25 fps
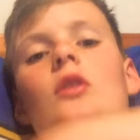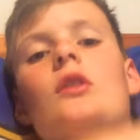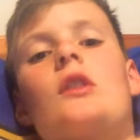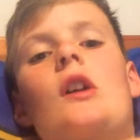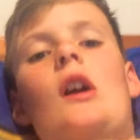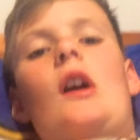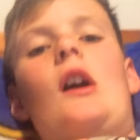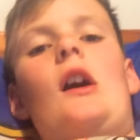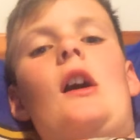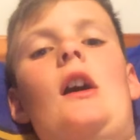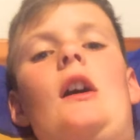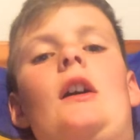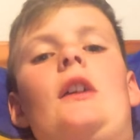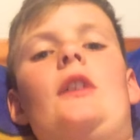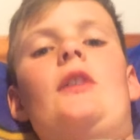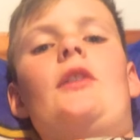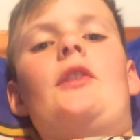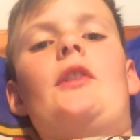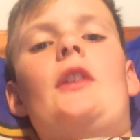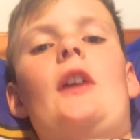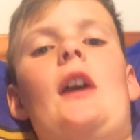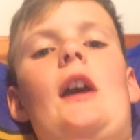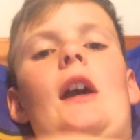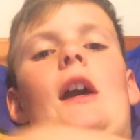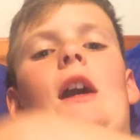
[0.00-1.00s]

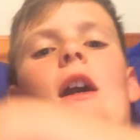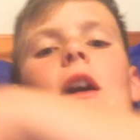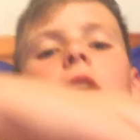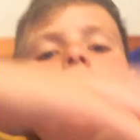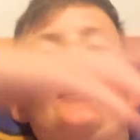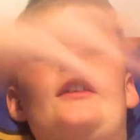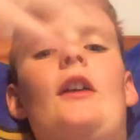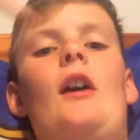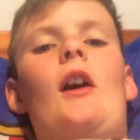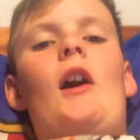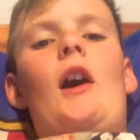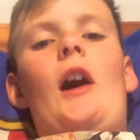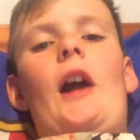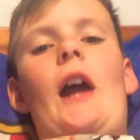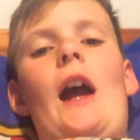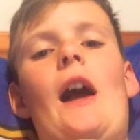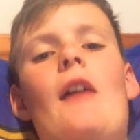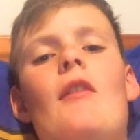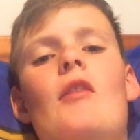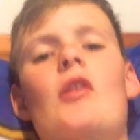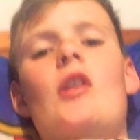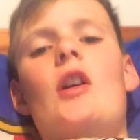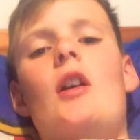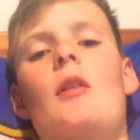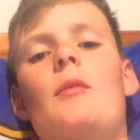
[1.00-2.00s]
guys, and I
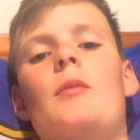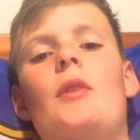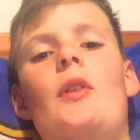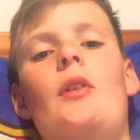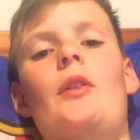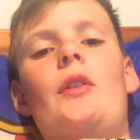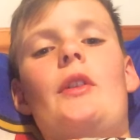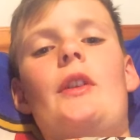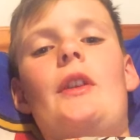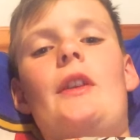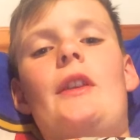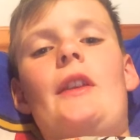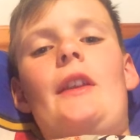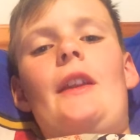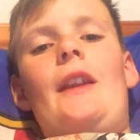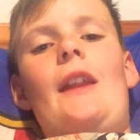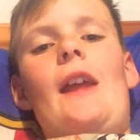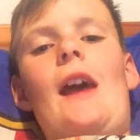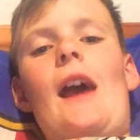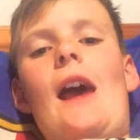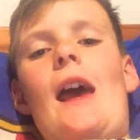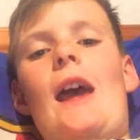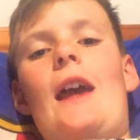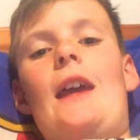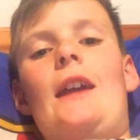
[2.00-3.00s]
haven't uploaded in
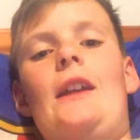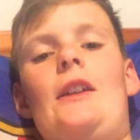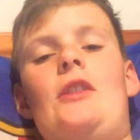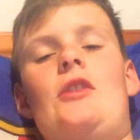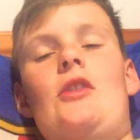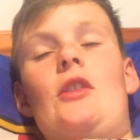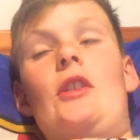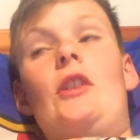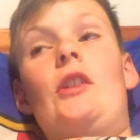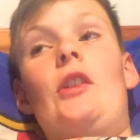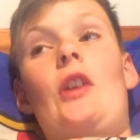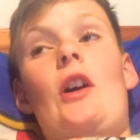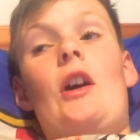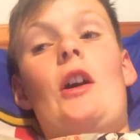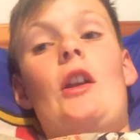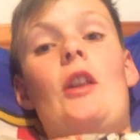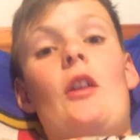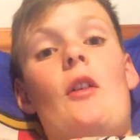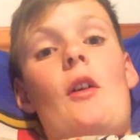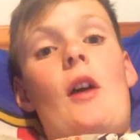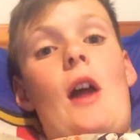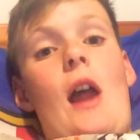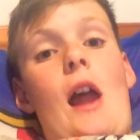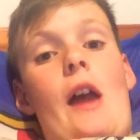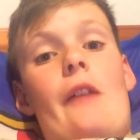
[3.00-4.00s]
ages. I
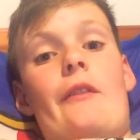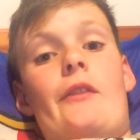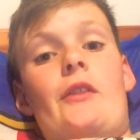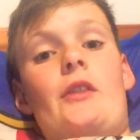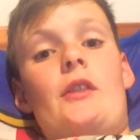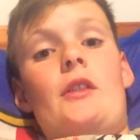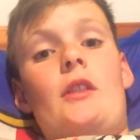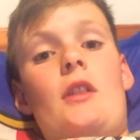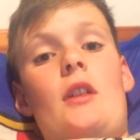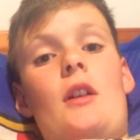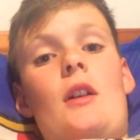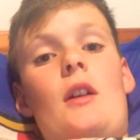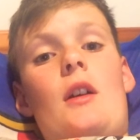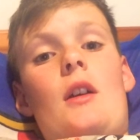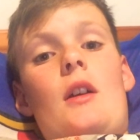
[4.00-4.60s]
know I haven't.